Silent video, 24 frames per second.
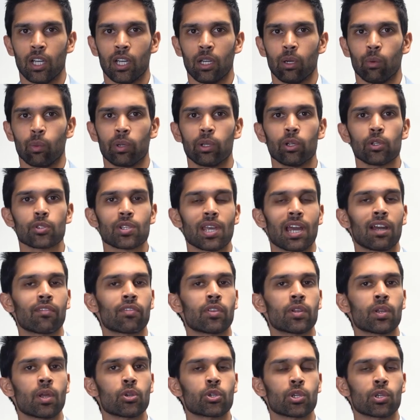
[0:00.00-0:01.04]
We also have the
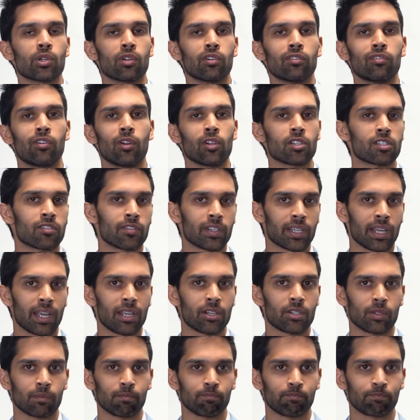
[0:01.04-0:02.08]
notion of
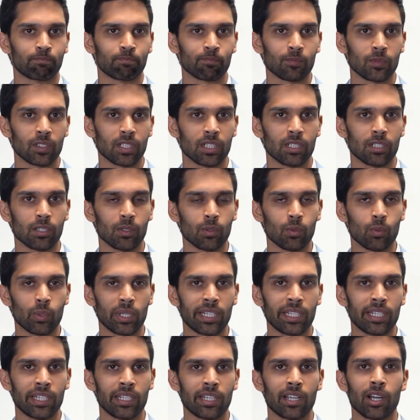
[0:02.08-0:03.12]
falsification.
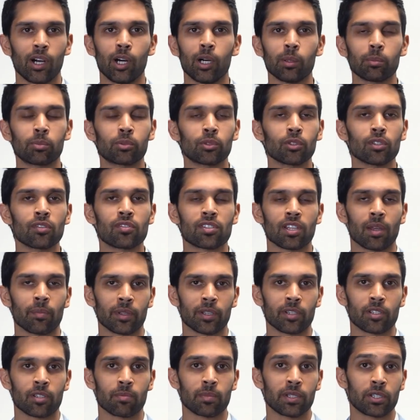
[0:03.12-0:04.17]
We can't prove something
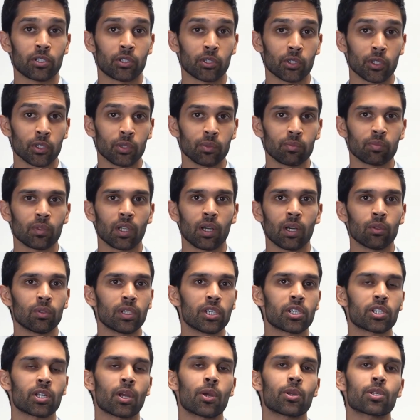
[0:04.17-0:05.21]
to be true, only
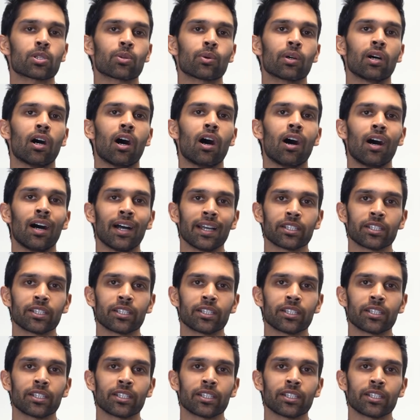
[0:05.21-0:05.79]
show to a high